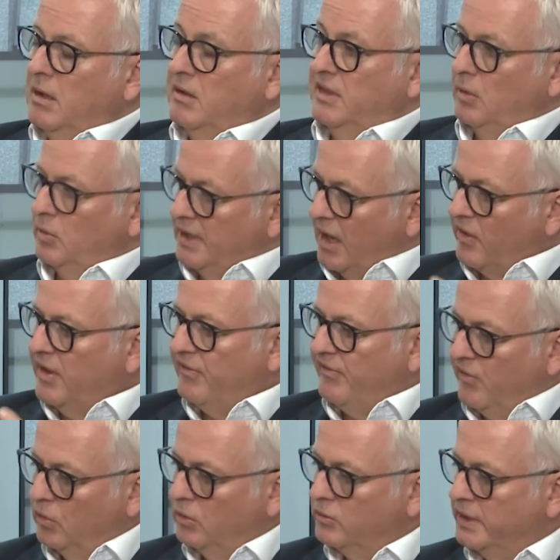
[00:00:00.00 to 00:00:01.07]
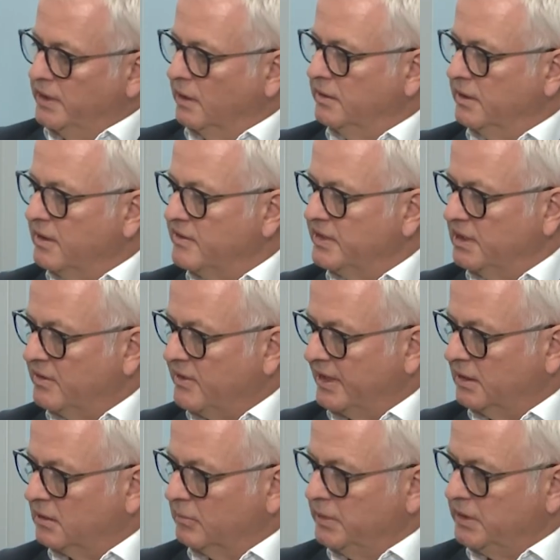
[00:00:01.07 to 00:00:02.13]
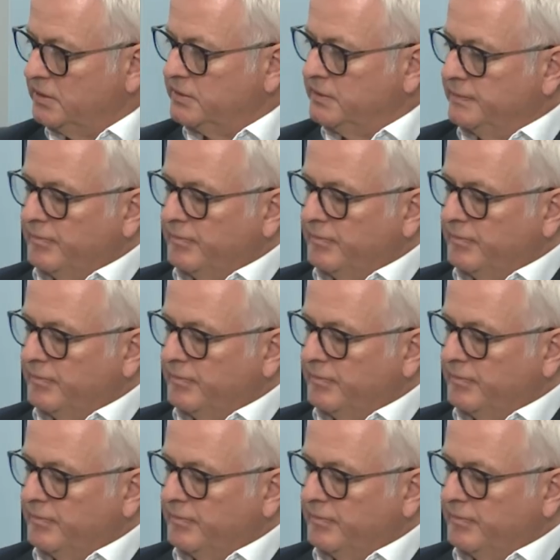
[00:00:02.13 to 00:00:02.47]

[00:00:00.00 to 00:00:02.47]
they would get their full redundancy entitlement.